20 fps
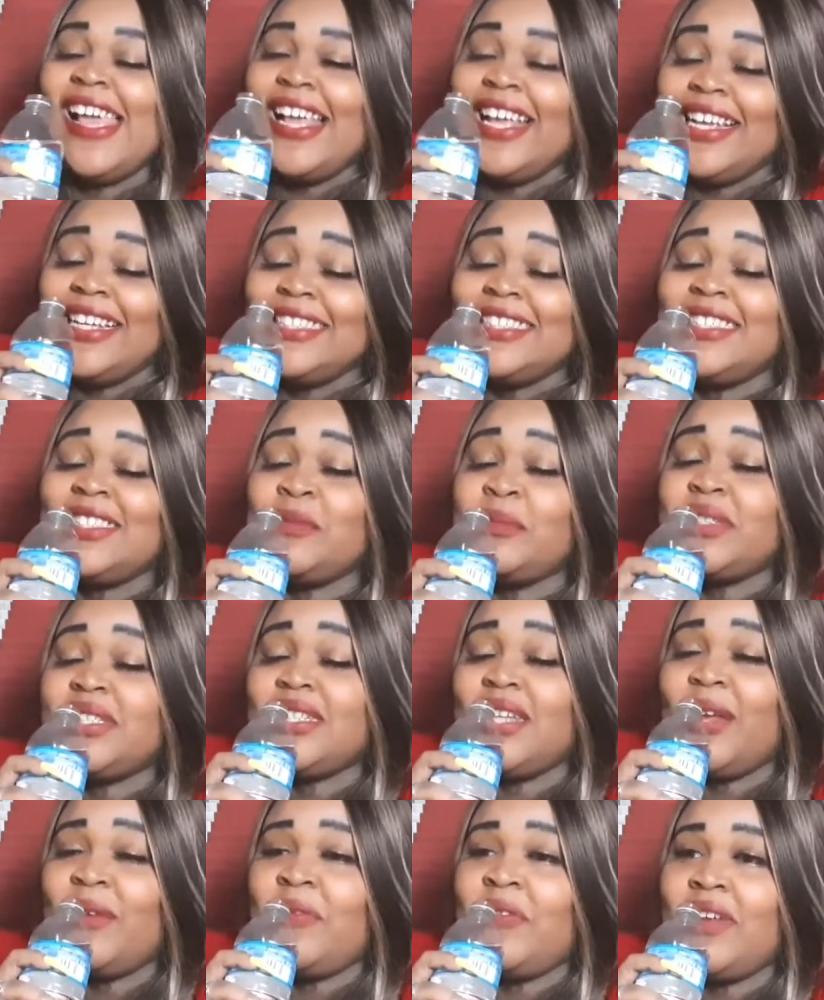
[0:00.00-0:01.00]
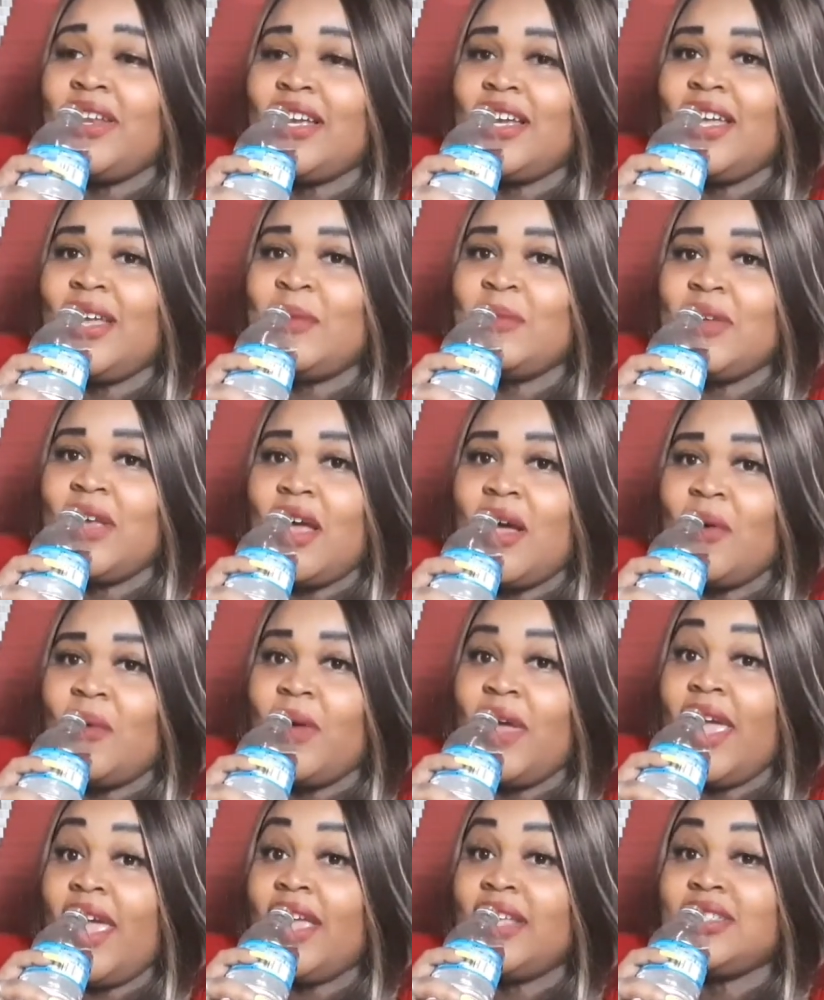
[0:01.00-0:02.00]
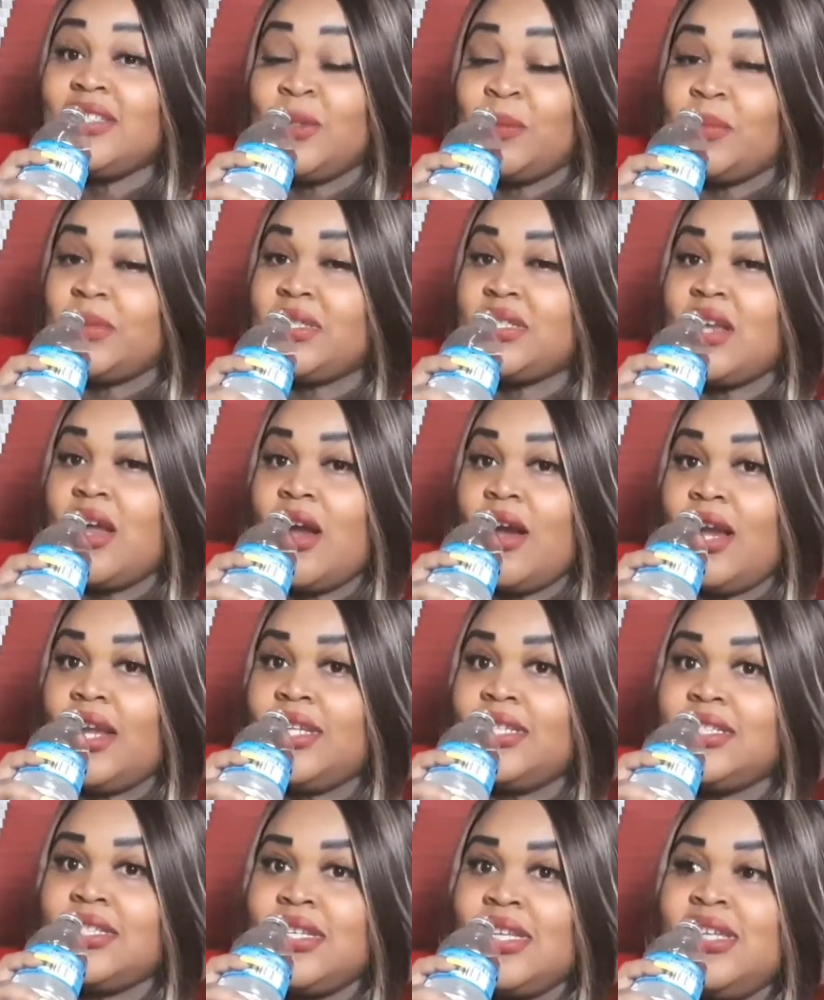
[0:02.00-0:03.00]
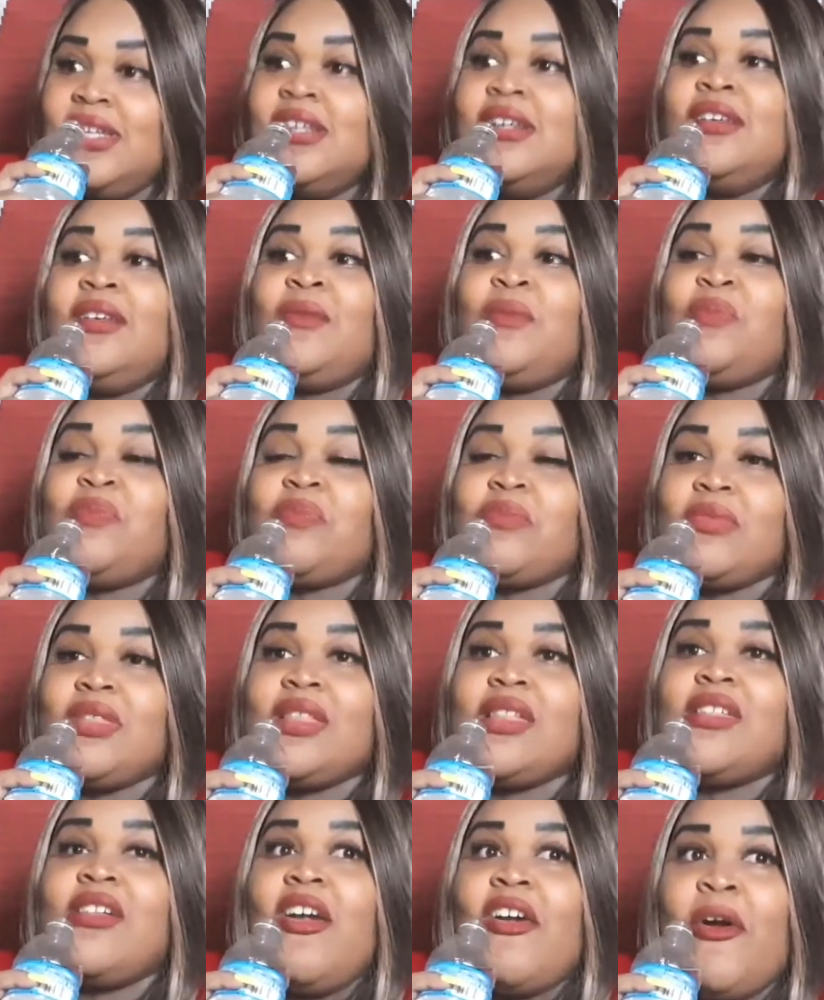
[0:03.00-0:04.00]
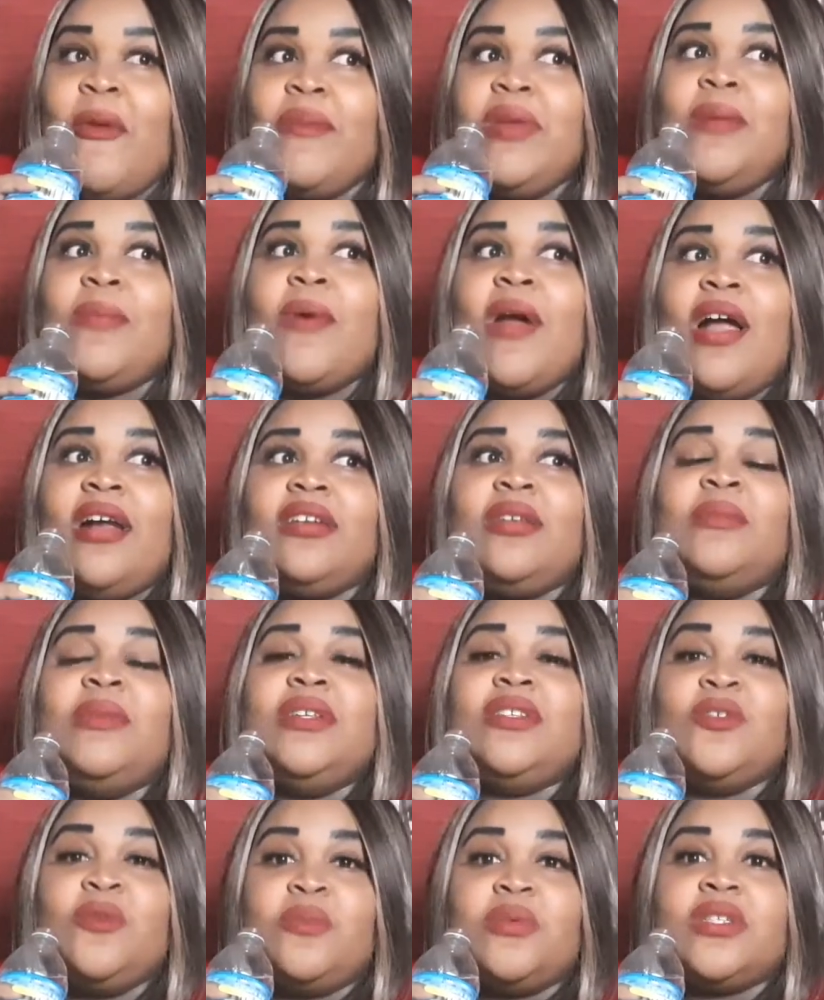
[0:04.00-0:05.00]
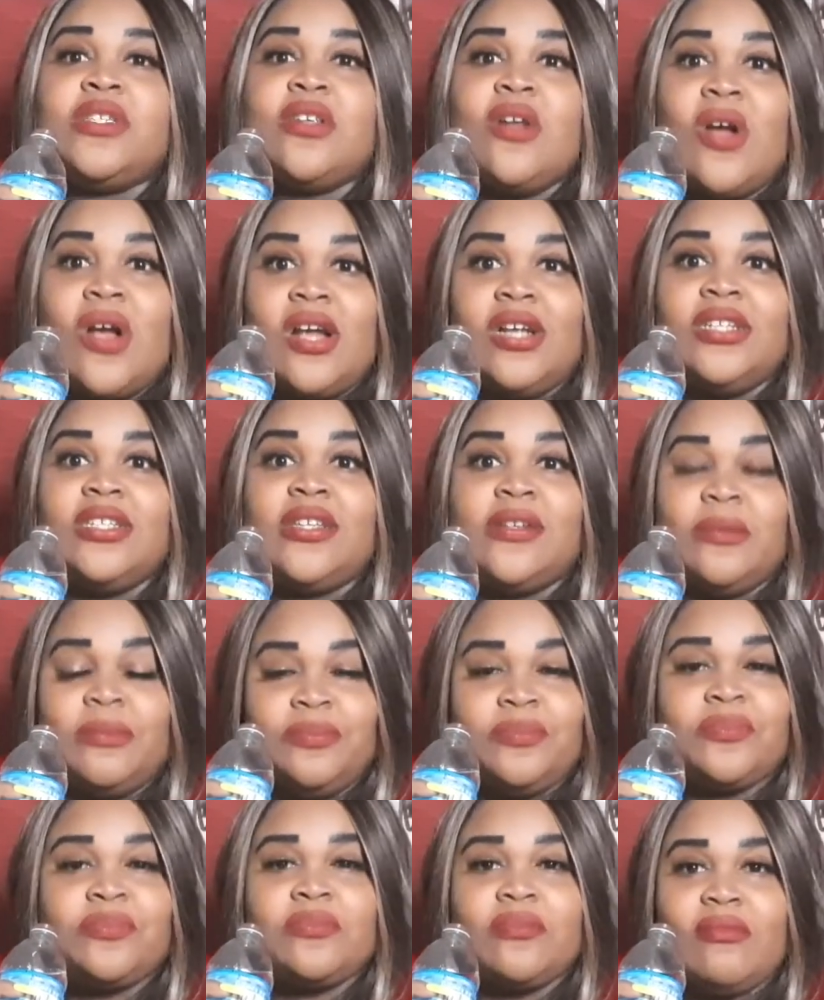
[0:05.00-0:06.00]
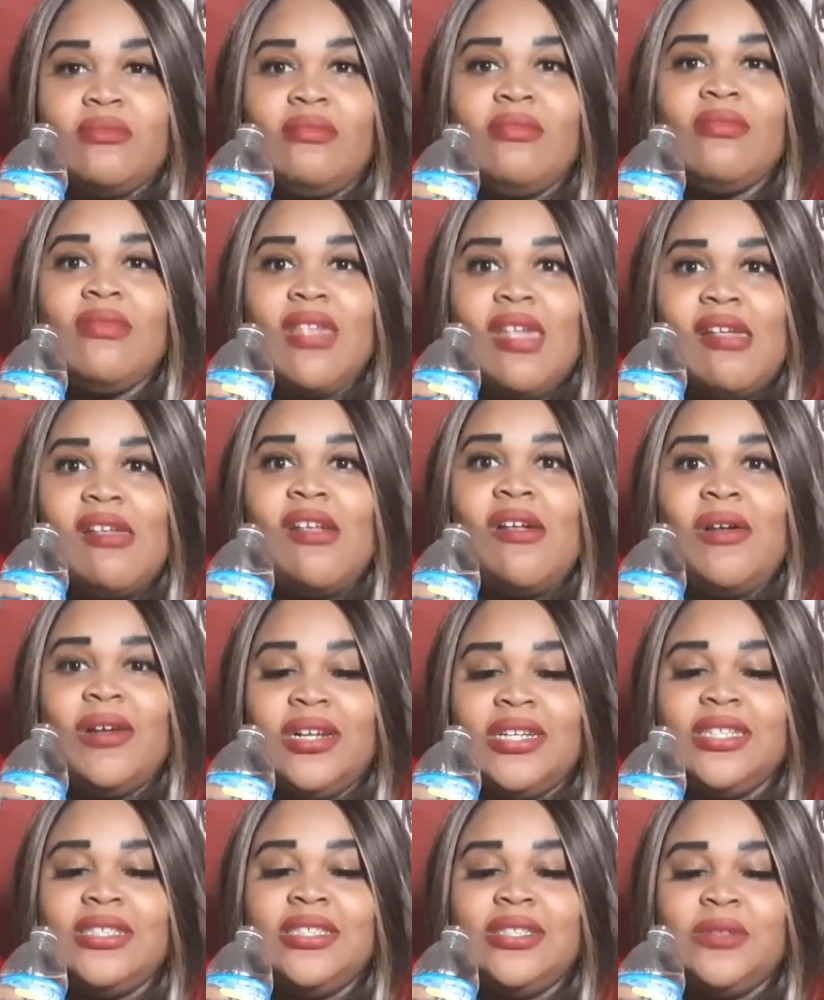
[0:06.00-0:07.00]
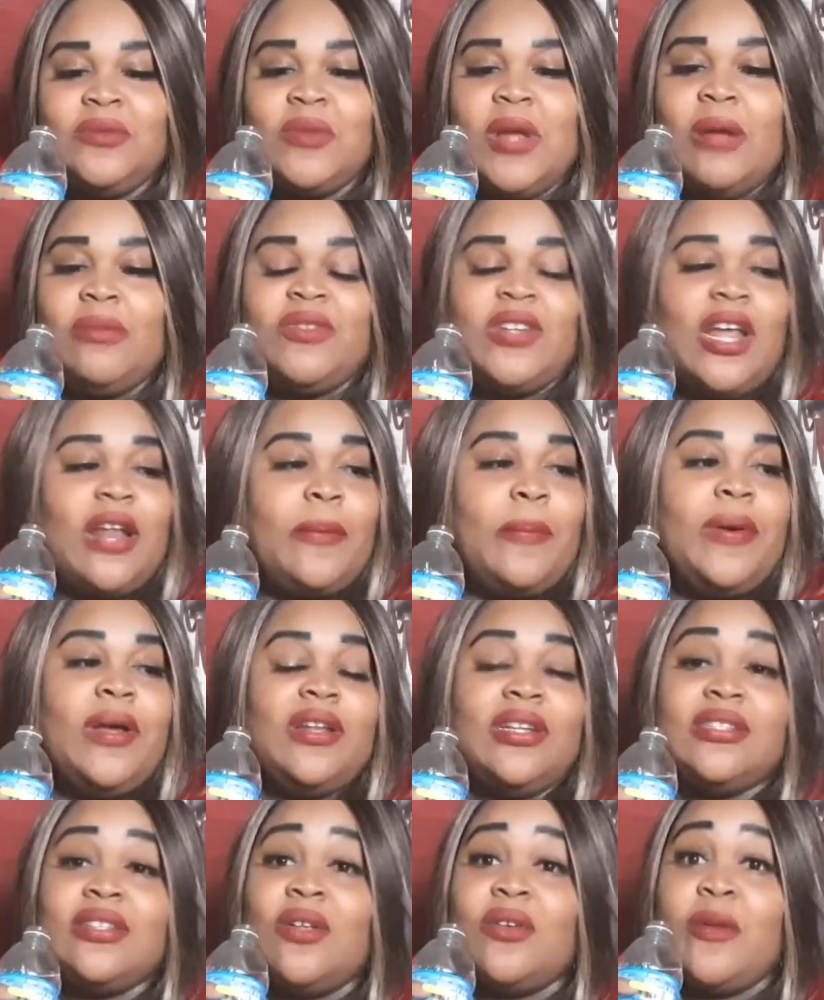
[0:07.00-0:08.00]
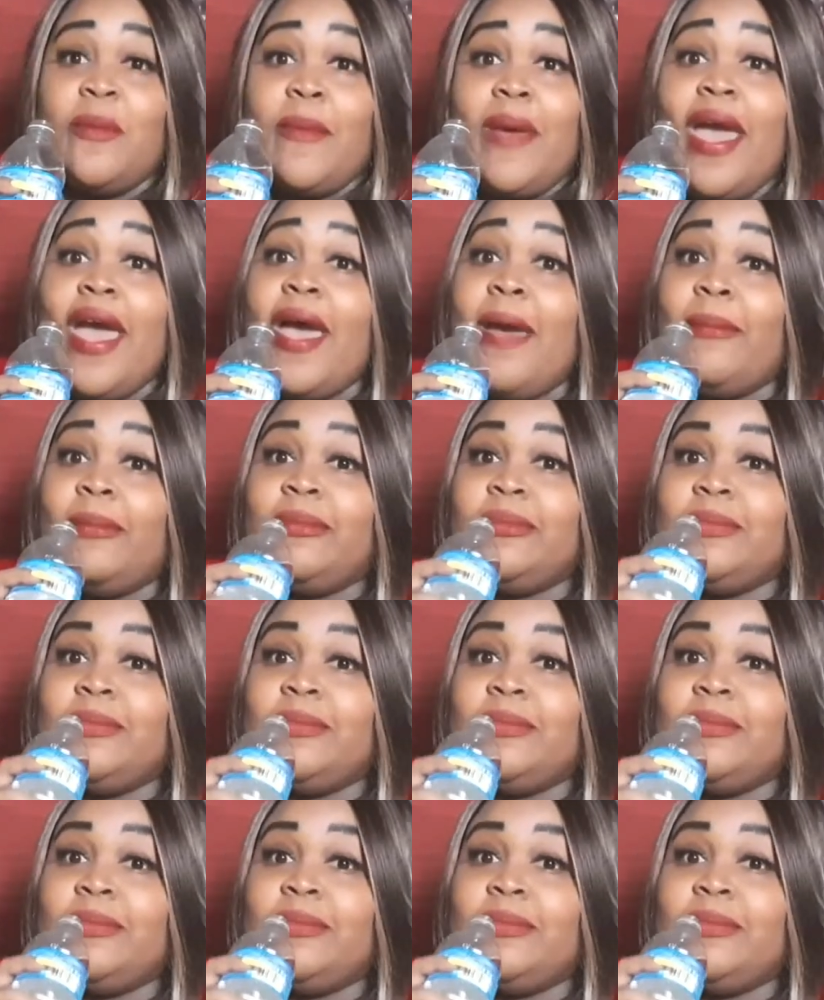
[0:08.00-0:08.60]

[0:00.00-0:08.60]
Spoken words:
It's some stuff gonna come y'all way, superstars. Y'all gonna be proud to be superstars. Okay, I'm trying to put us on the map